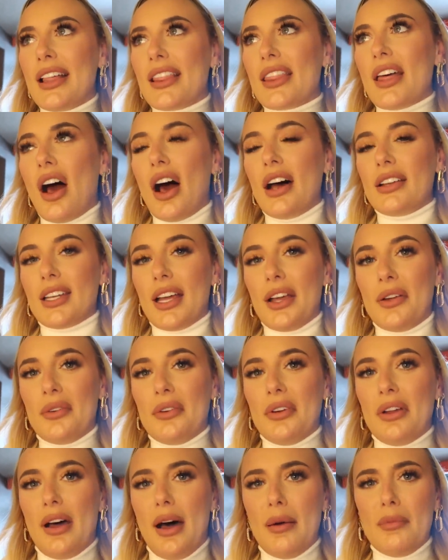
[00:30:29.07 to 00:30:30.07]
that
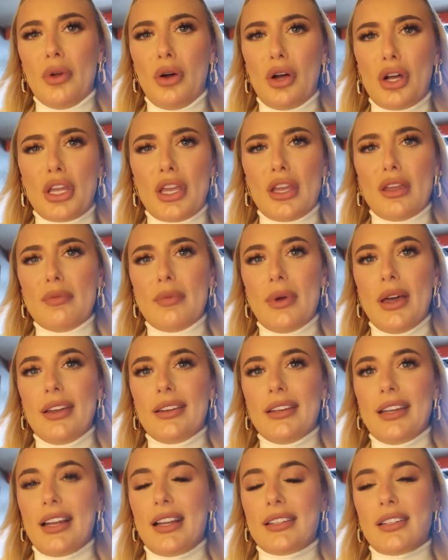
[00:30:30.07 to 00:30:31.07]
I'm not
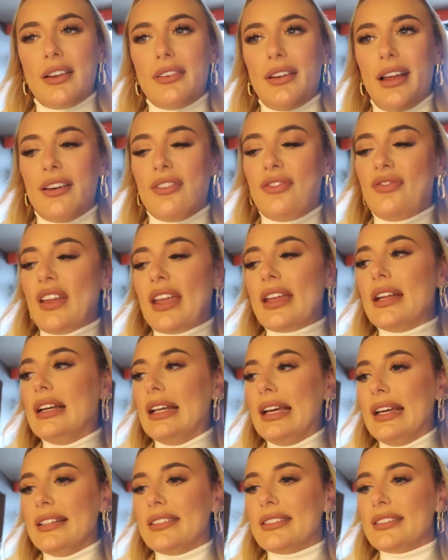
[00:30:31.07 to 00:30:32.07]
human and I don't have
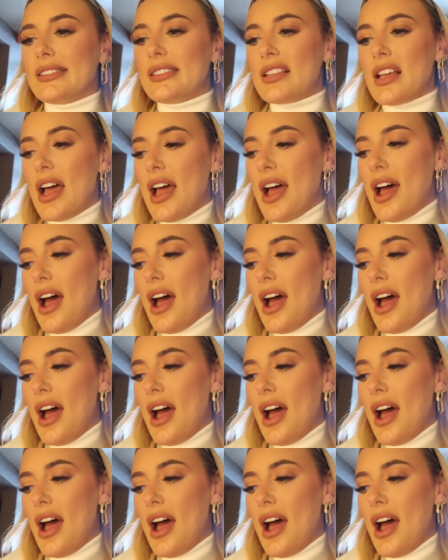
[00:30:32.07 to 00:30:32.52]
feelings.